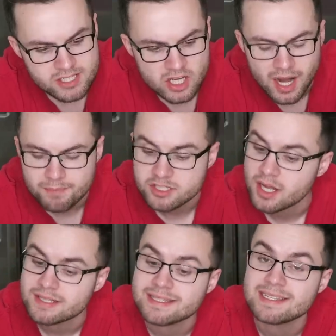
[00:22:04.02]
It's good, I'm just
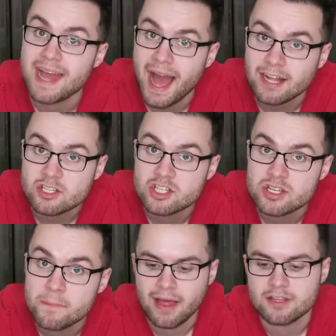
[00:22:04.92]
not
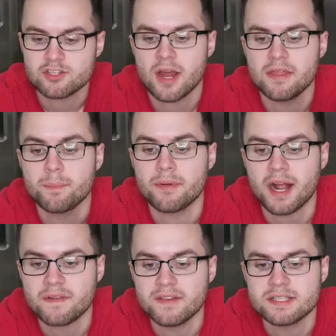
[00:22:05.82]
snatched. Now let's try the
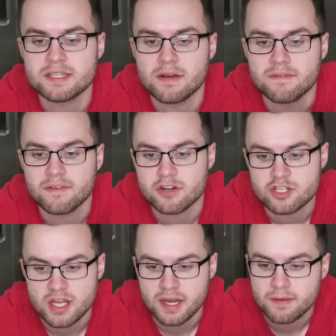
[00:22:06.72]
breakfast
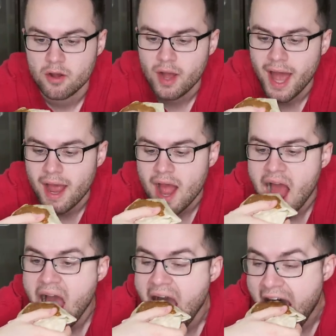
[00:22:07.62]
version, okay?